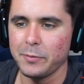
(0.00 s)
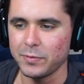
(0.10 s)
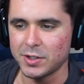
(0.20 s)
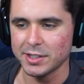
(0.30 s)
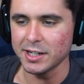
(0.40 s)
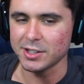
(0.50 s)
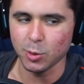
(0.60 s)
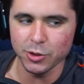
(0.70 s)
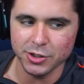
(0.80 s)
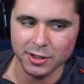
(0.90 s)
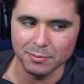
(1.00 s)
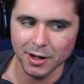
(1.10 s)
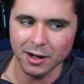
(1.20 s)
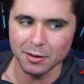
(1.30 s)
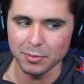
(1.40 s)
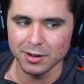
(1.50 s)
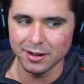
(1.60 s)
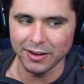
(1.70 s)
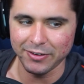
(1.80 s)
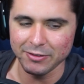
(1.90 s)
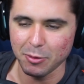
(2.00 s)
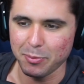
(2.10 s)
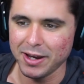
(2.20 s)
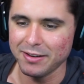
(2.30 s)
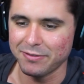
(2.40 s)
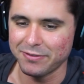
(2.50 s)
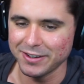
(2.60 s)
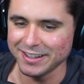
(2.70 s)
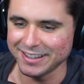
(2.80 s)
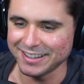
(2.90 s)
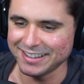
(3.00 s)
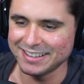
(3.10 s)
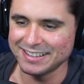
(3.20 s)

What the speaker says: She's gonna torture the mom, bro. I have a bad feeling.